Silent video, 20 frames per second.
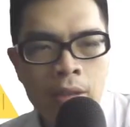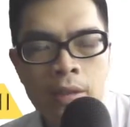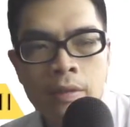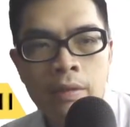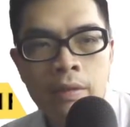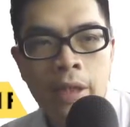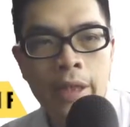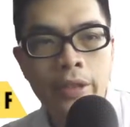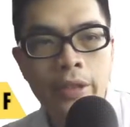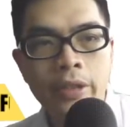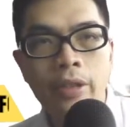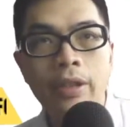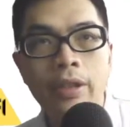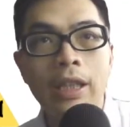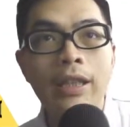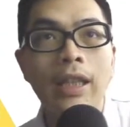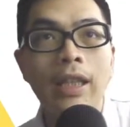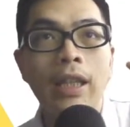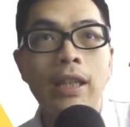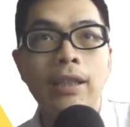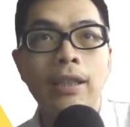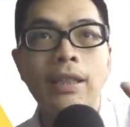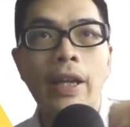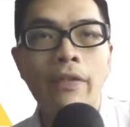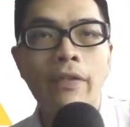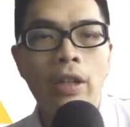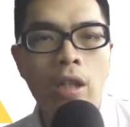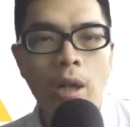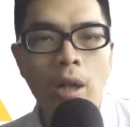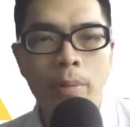So these are the
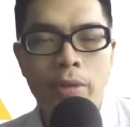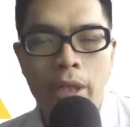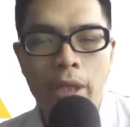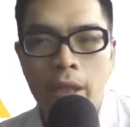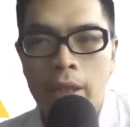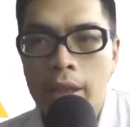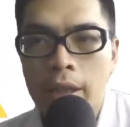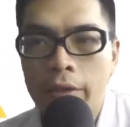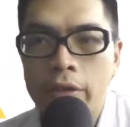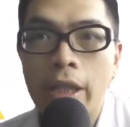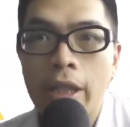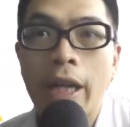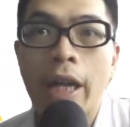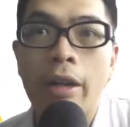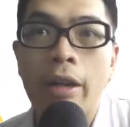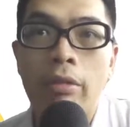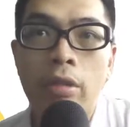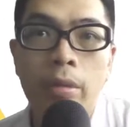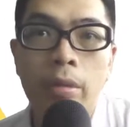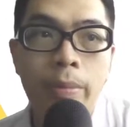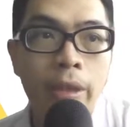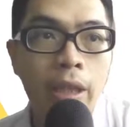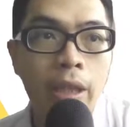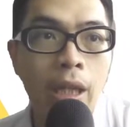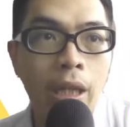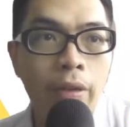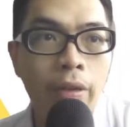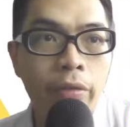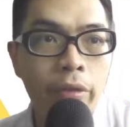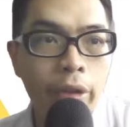7 objectives that I will be
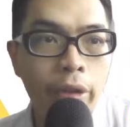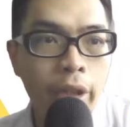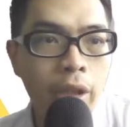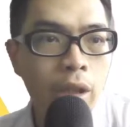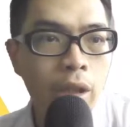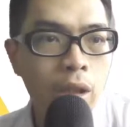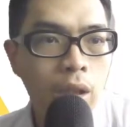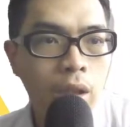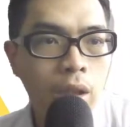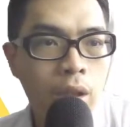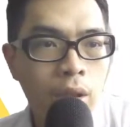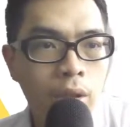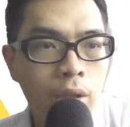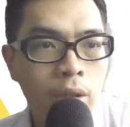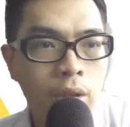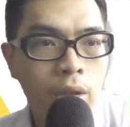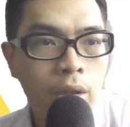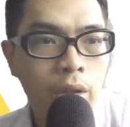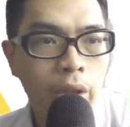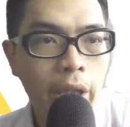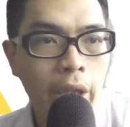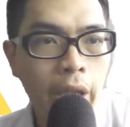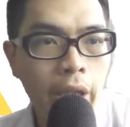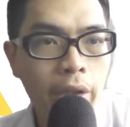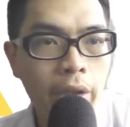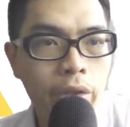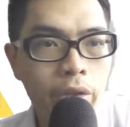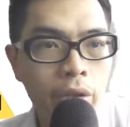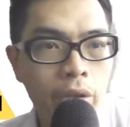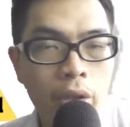covering.
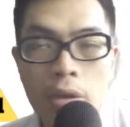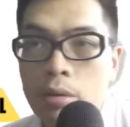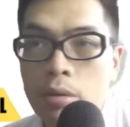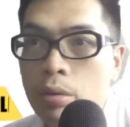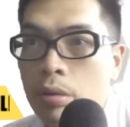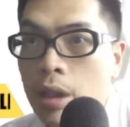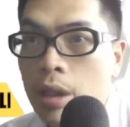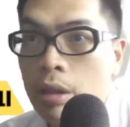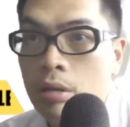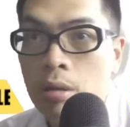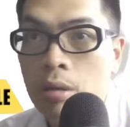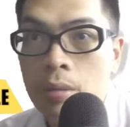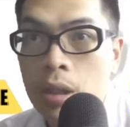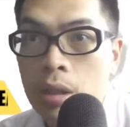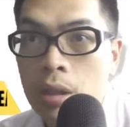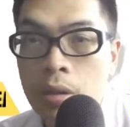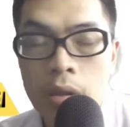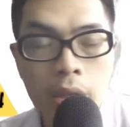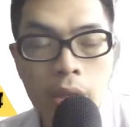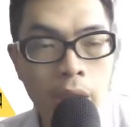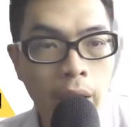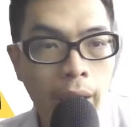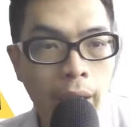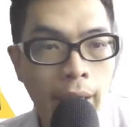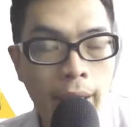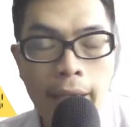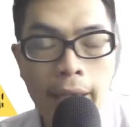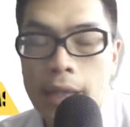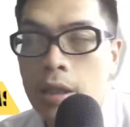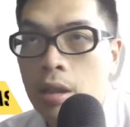So today we'll be looking at
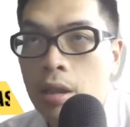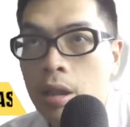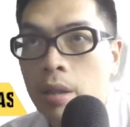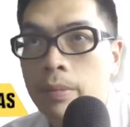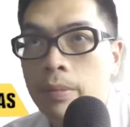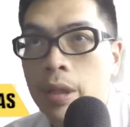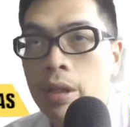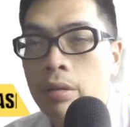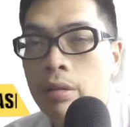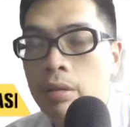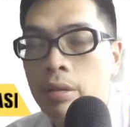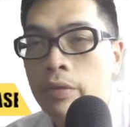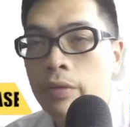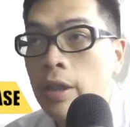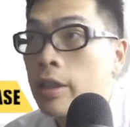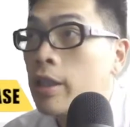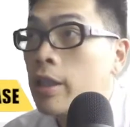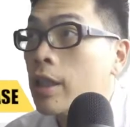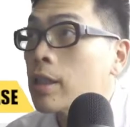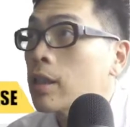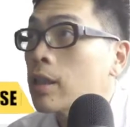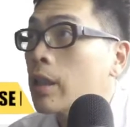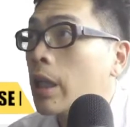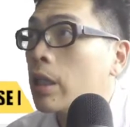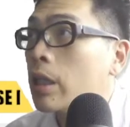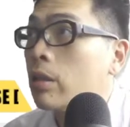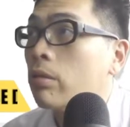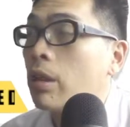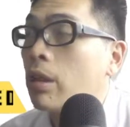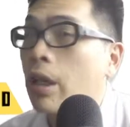economic growth. I just like
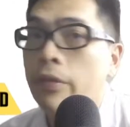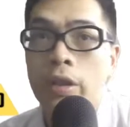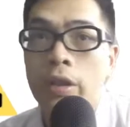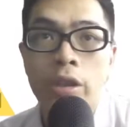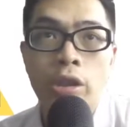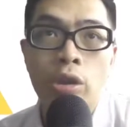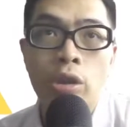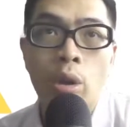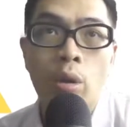to have a show